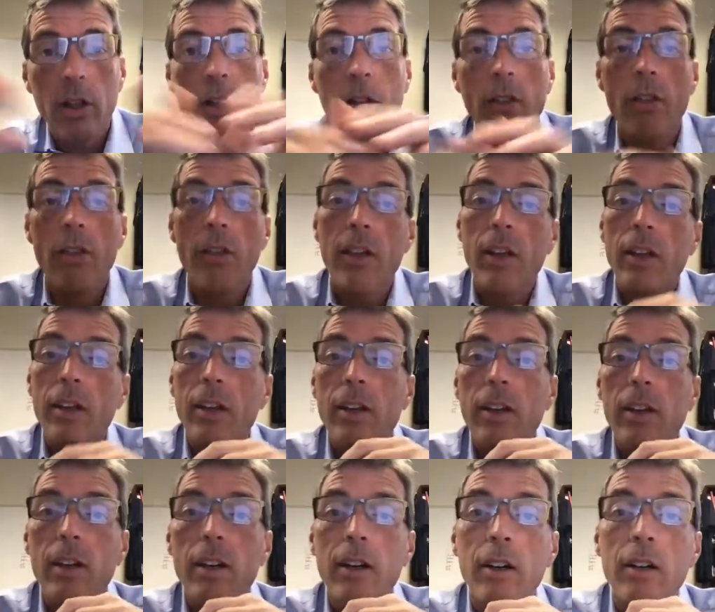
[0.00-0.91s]
than
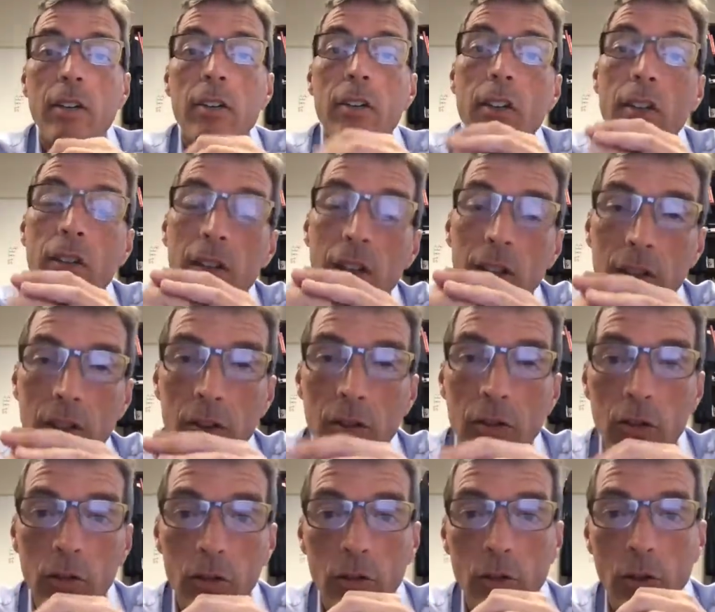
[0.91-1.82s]
the
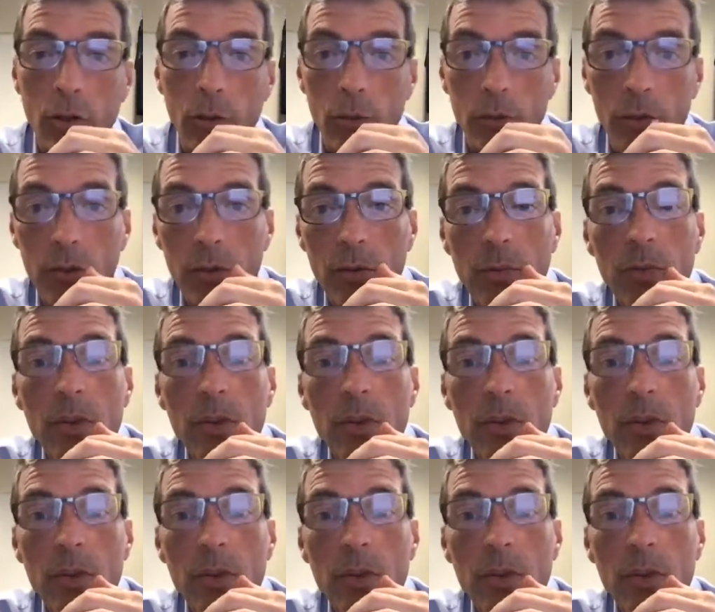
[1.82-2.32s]
additional terms?